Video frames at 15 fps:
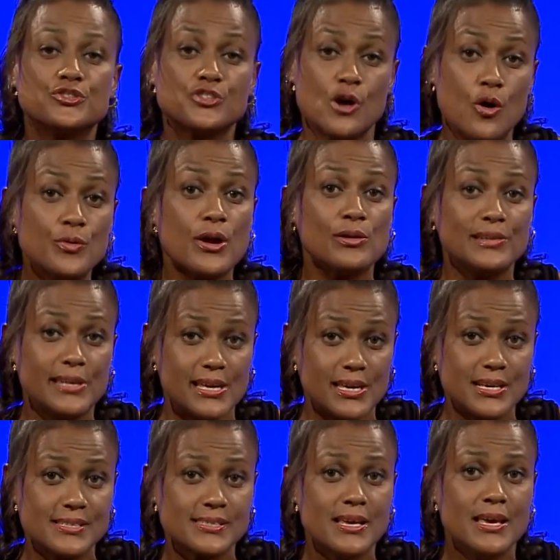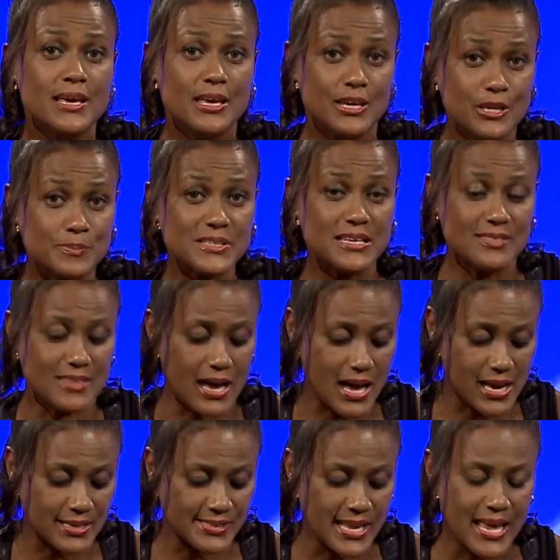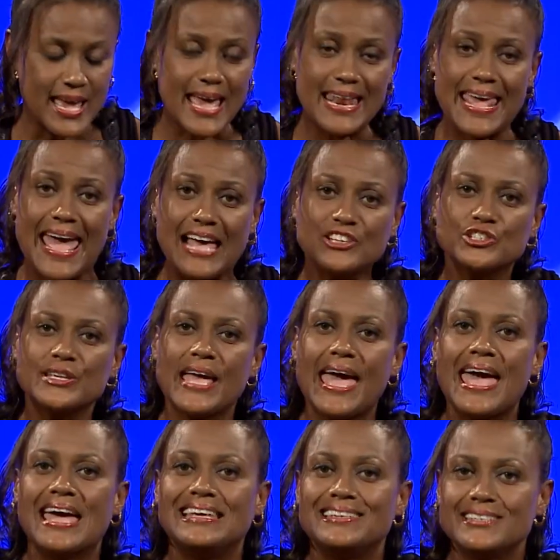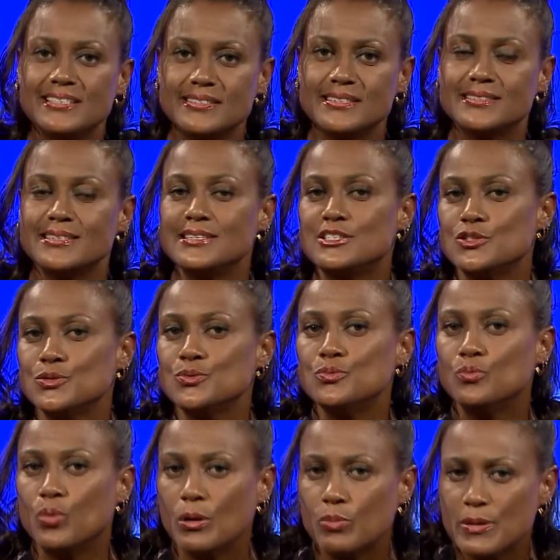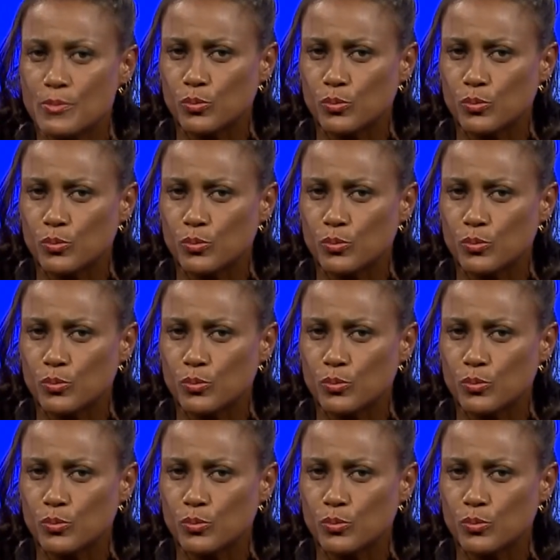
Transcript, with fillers: tone our legs, hips and thighs and actually add density to what we,